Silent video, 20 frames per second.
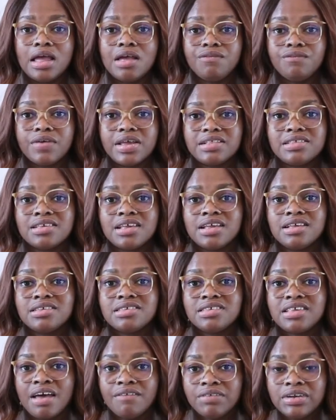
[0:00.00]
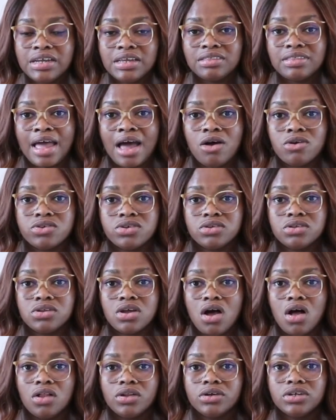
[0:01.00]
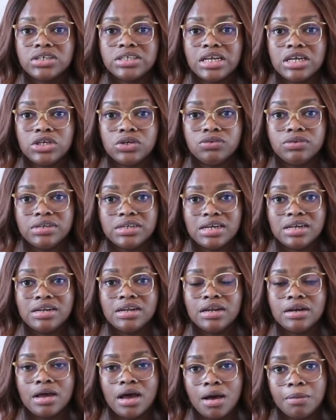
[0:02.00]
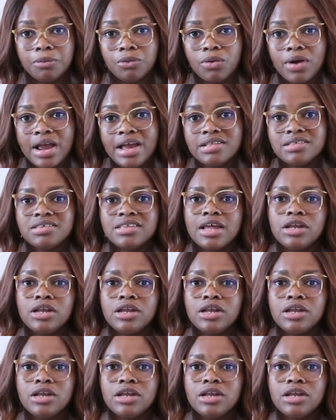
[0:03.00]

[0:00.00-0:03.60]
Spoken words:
if it's $70,000 that you did in upgrades,